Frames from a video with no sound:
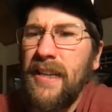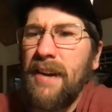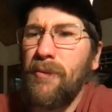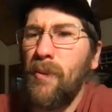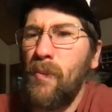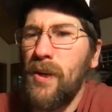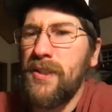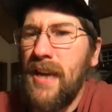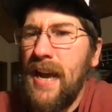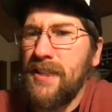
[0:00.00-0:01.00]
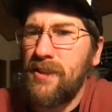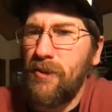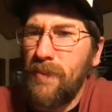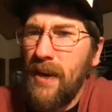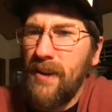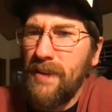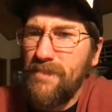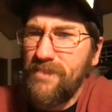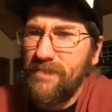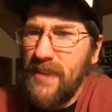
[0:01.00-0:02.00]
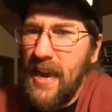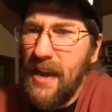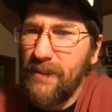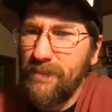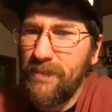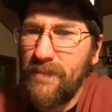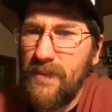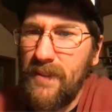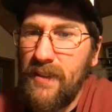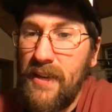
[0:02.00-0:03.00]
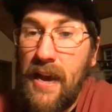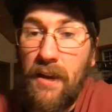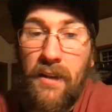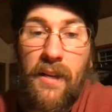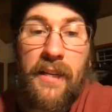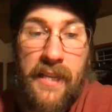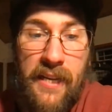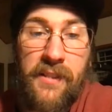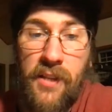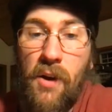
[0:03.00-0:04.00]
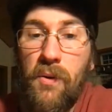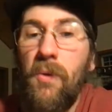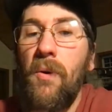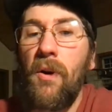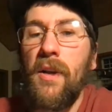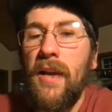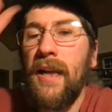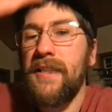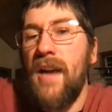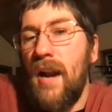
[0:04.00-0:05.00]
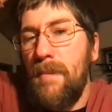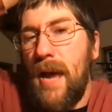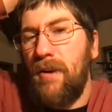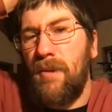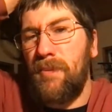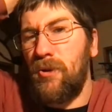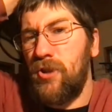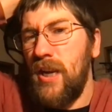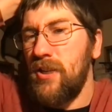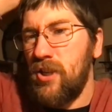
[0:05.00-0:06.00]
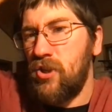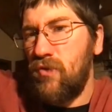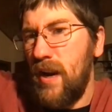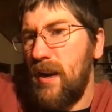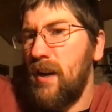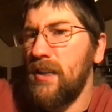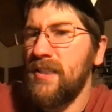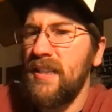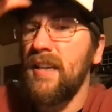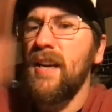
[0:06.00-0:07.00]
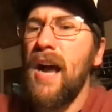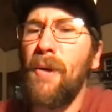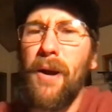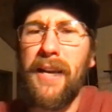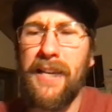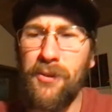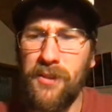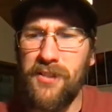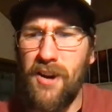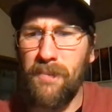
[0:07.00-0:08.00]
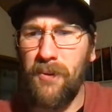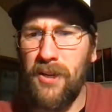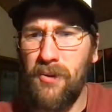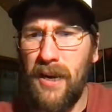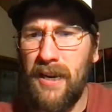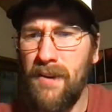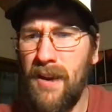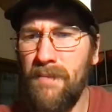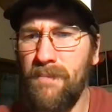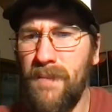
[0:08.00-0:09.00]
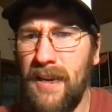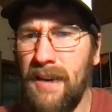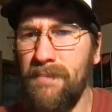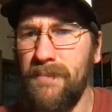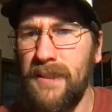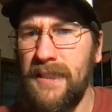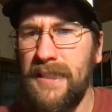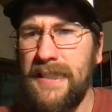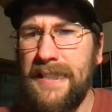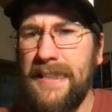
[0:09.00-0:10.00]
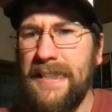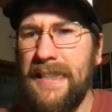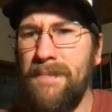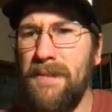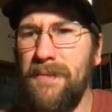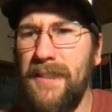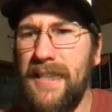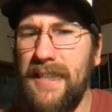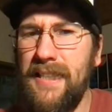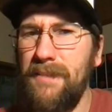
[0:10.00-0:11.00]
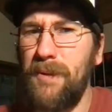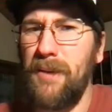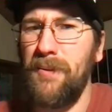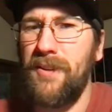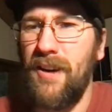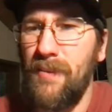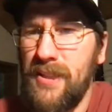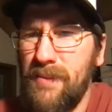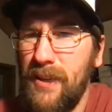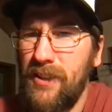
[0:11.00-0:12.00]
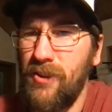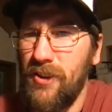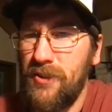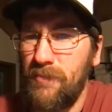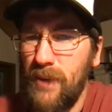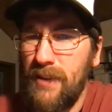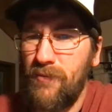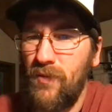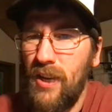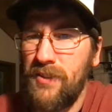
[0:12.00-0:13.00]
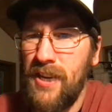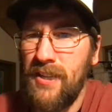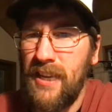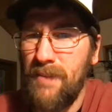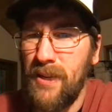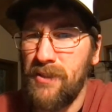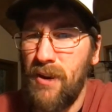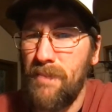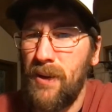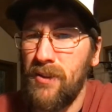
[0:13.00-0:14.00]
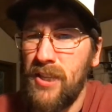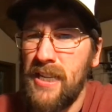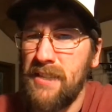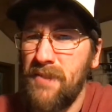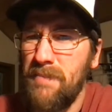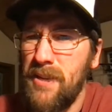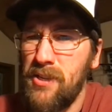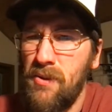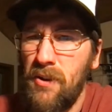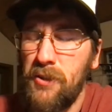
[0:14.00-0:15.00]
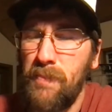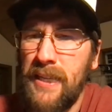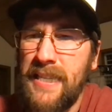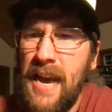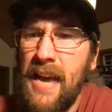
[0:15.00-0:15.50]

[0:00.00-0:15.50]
Everyone wants to ask you about it. Yeah. Kids know cool. It's not a matter of bullshit, just straight honesty. I want to get to a song pretty quick. I'm not really getting to the bottom of the comments. I'm getting closer, but a ton came in, so I apologize if I miss yours. But